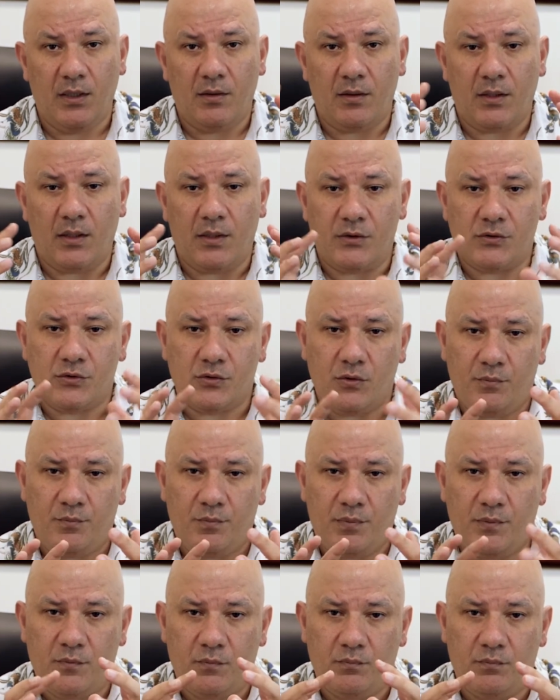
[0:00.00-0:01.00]

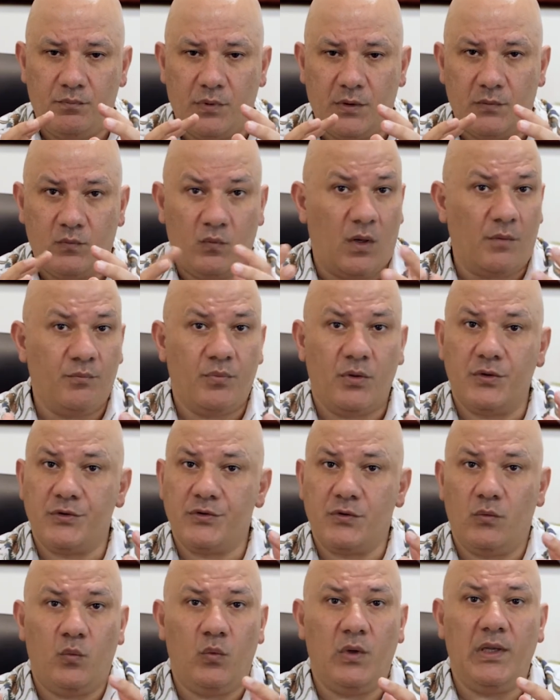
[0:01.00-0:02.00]
But one
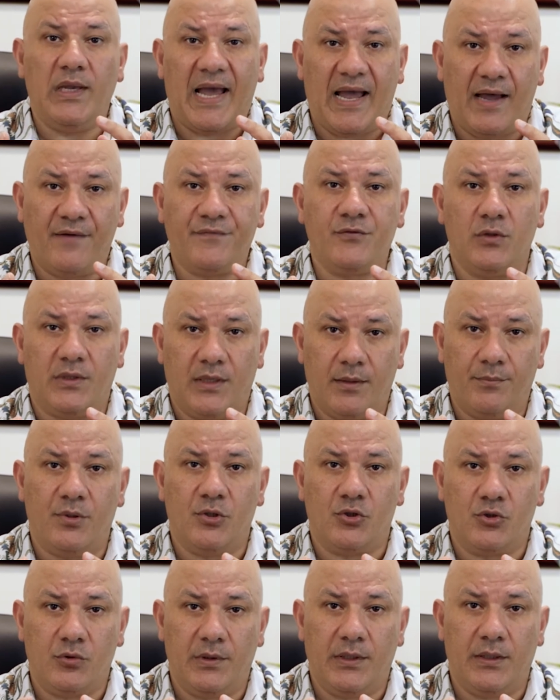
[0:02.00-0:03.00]
person will have to
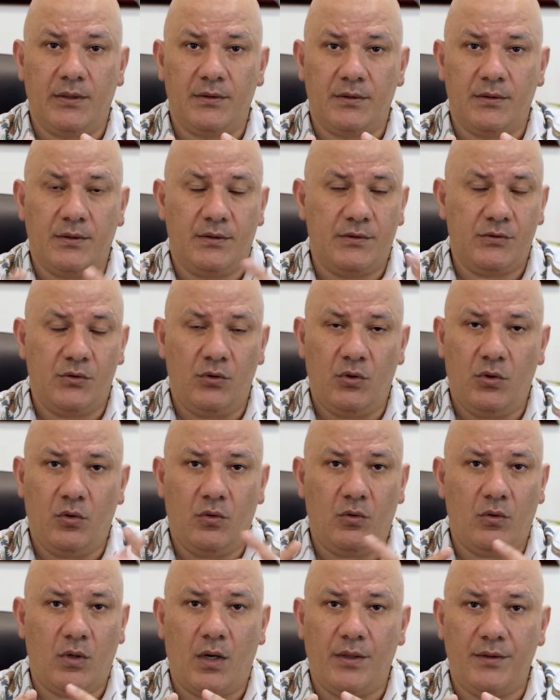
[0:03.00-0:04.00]
capitulate. There's
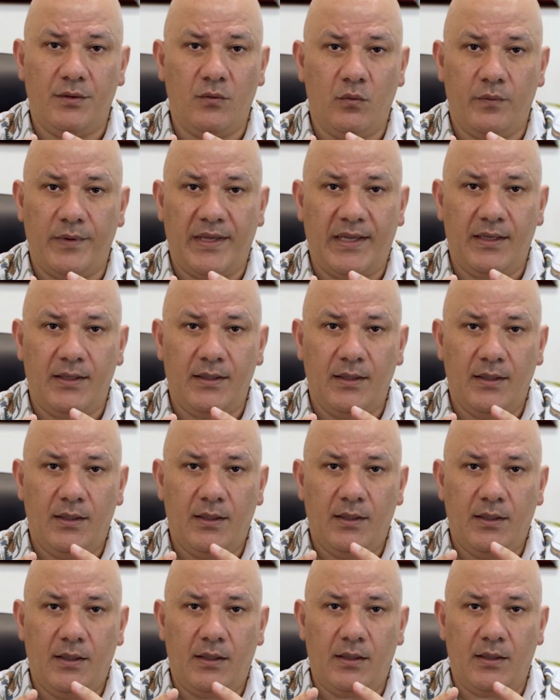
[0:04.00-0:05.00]
no other way
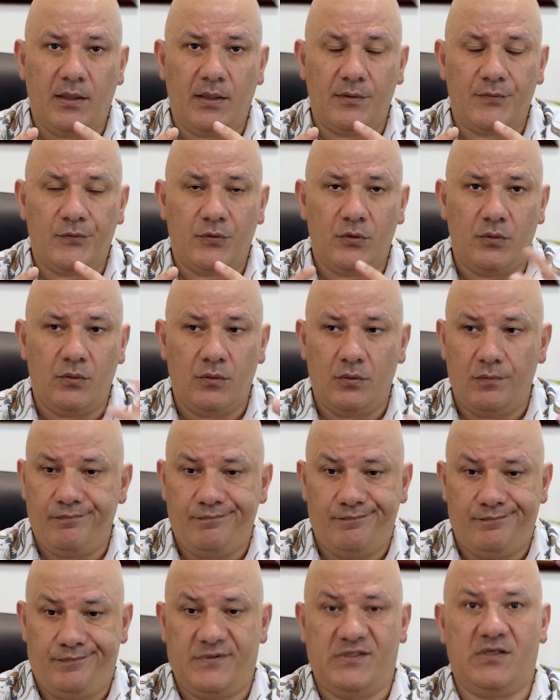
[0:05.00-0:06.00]
to
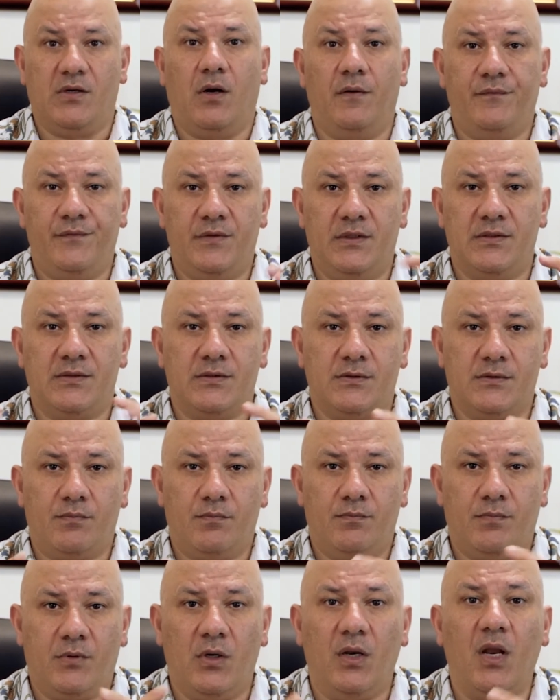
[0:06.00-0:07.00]
solve this
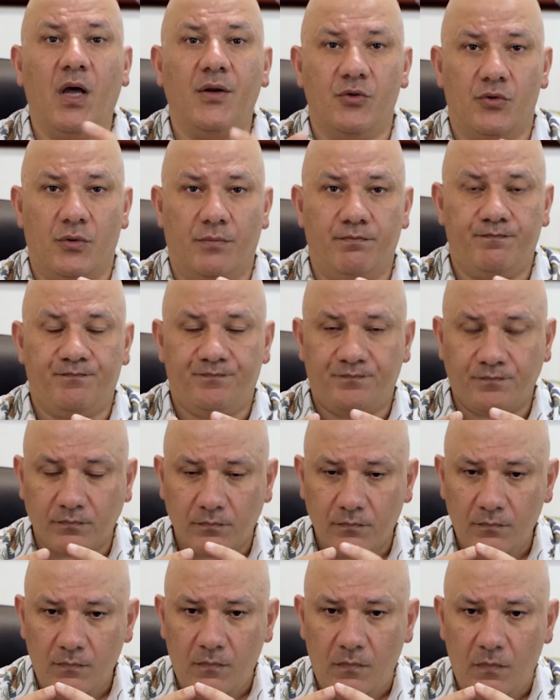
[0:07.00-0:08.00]
conundrum,
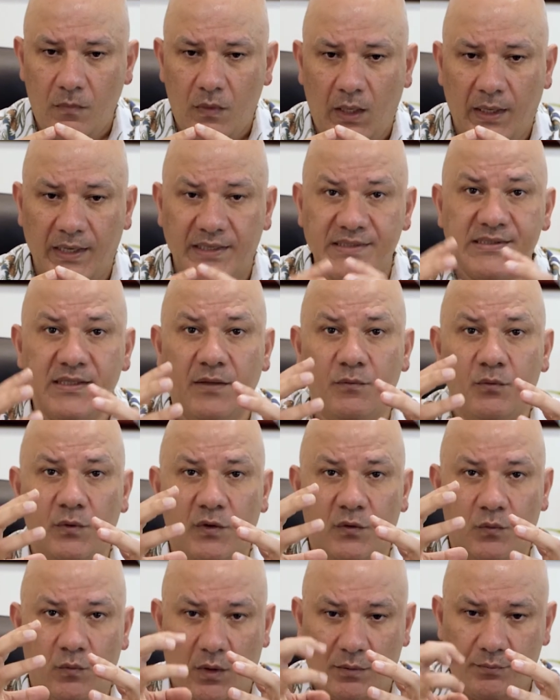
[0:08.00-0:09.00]
except
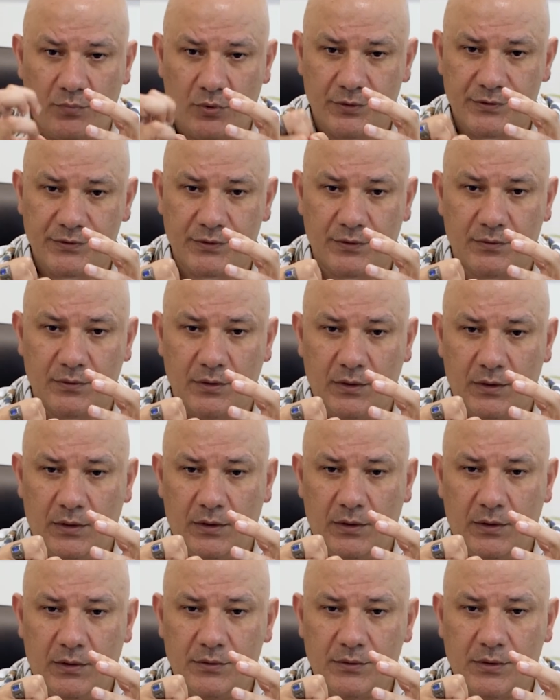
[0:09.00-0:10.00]
with one person
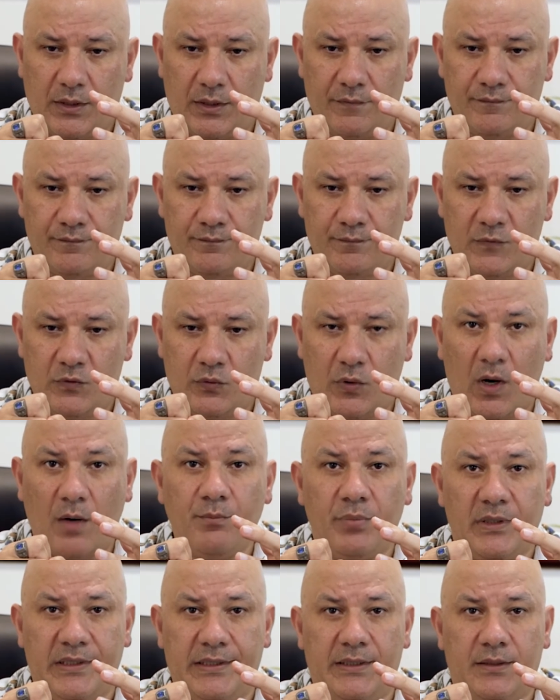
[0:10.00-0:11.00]
kind of
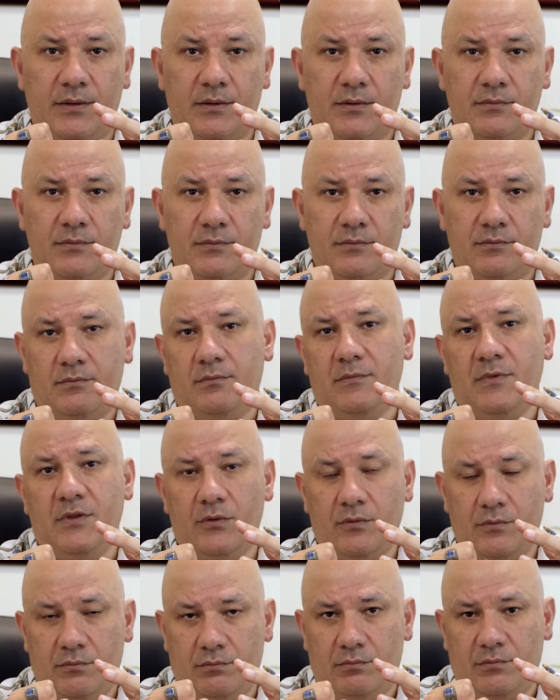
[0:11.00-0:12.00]
crumbling,
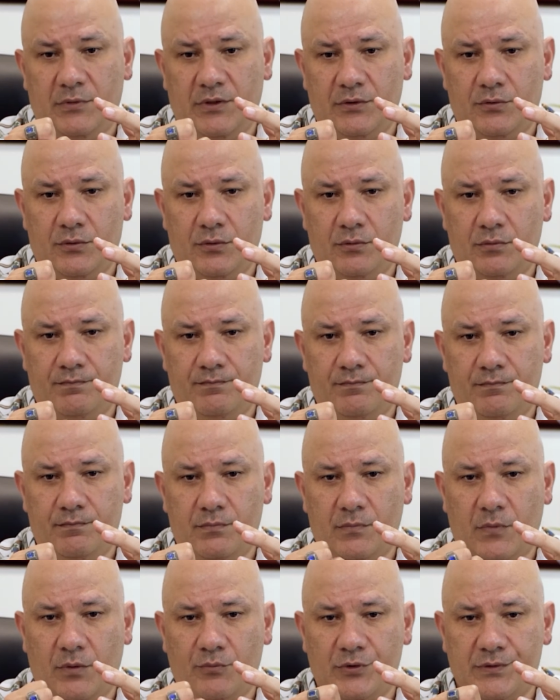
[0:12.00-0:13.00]
into
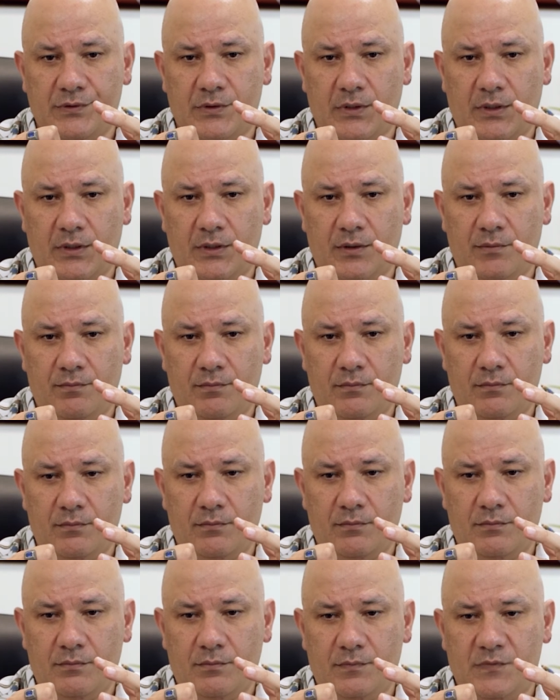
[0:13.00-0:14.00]
almost like a
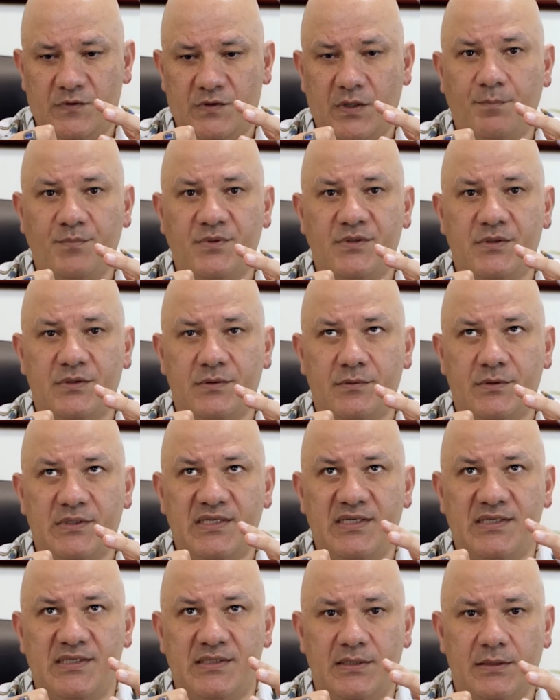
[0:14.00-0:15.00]

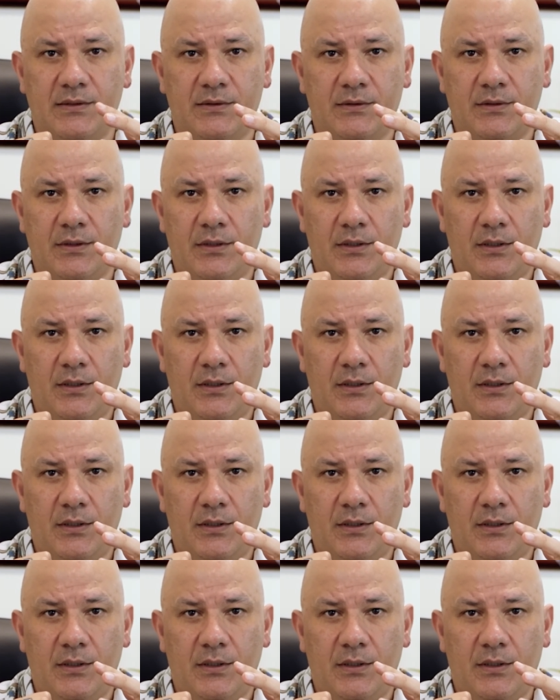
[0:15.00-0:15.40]
subsistent